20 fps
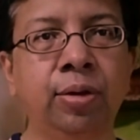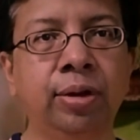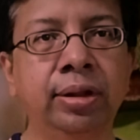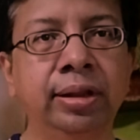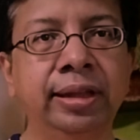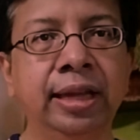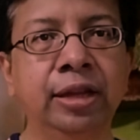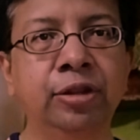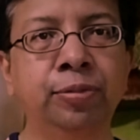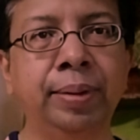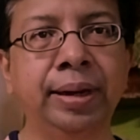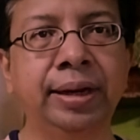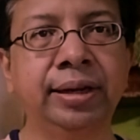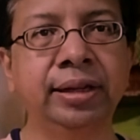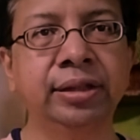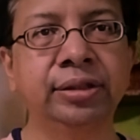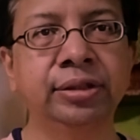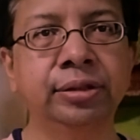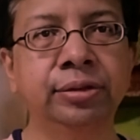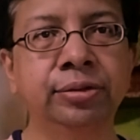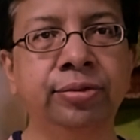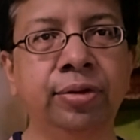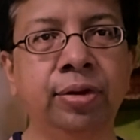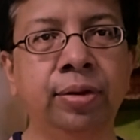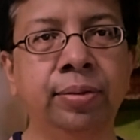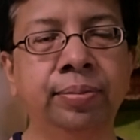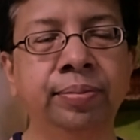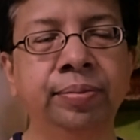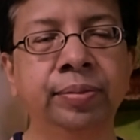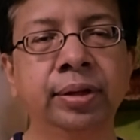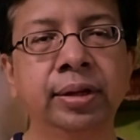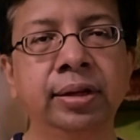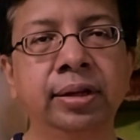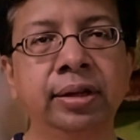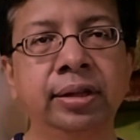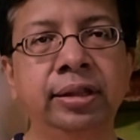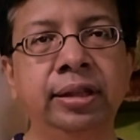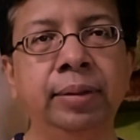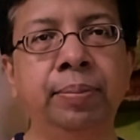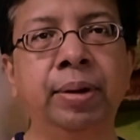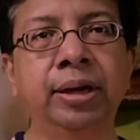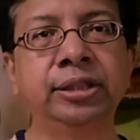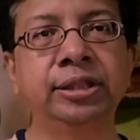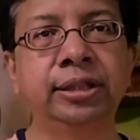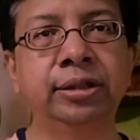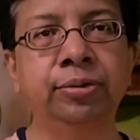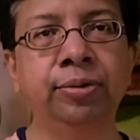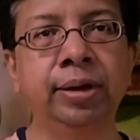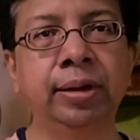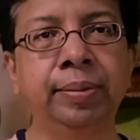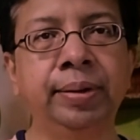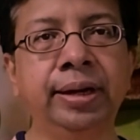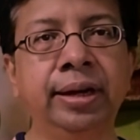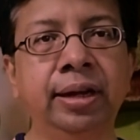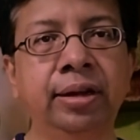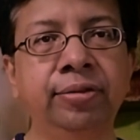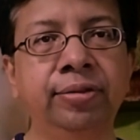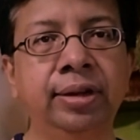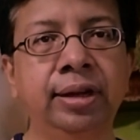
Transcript: All the expectations from the budget will be done.